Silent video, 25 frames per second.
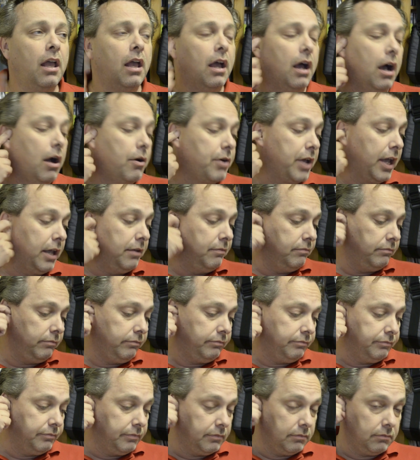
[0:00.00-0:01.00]
Okay,
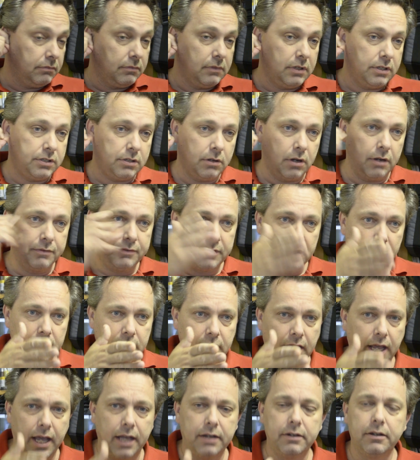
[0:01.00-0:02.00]
so I've done
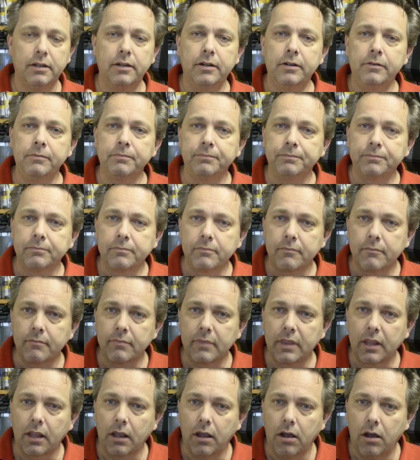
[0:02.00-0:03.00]
that.
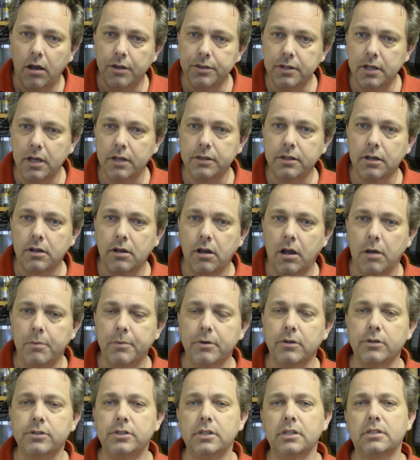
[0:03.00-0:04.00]
On the other
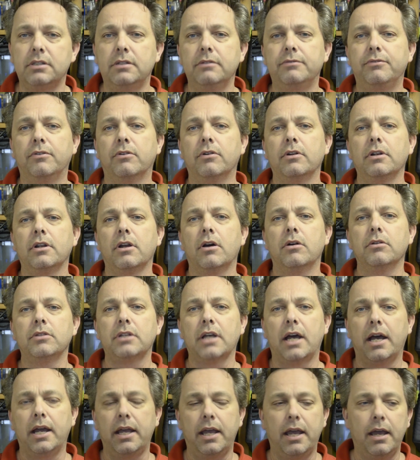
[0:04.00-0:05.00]
Commodore 64 note,
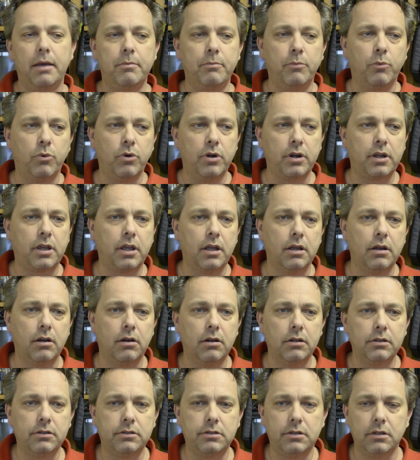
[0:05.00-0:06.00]
I am working
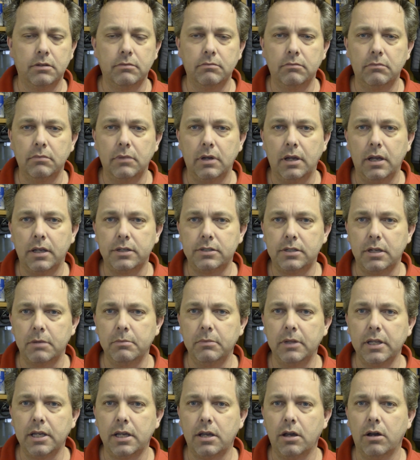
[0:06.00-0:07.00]
on some
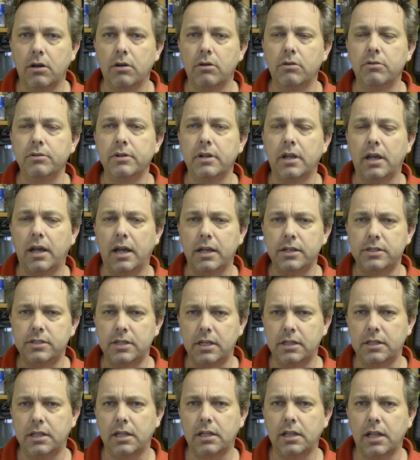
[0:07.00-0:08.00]
assembly code. I
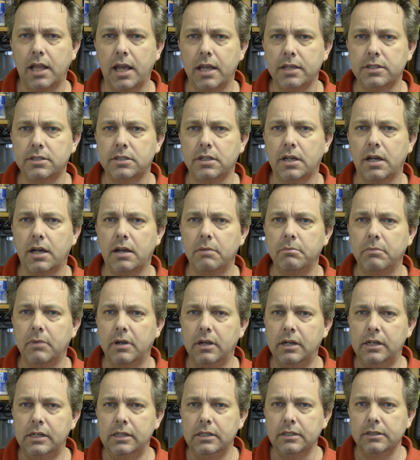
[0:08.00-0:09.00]
said that last time.
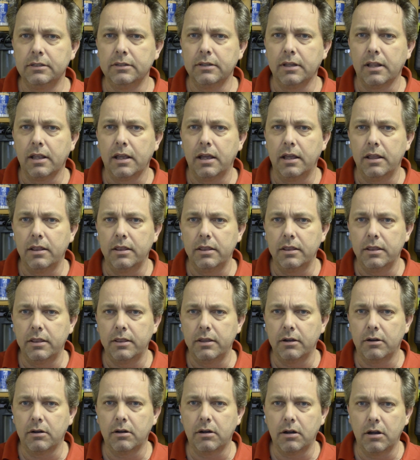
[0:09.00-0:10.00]

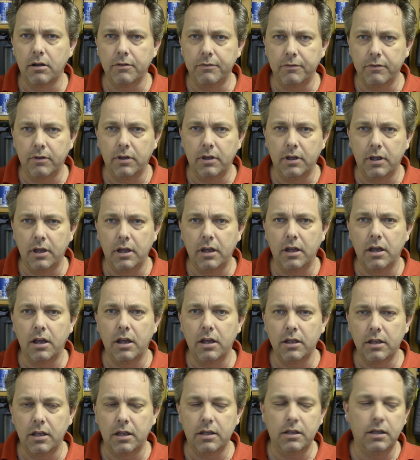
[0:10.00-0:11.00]
There are
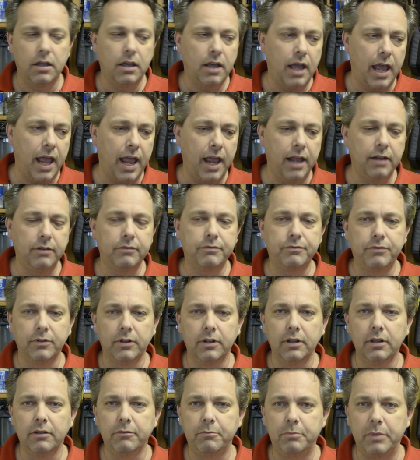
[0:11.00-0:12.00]
a
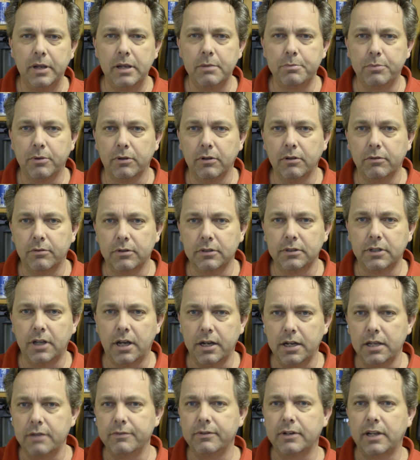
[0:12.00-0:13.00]
handful of people, well,
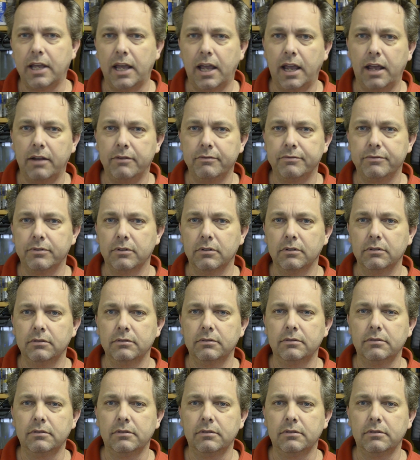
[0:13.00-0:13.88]
not even a handful,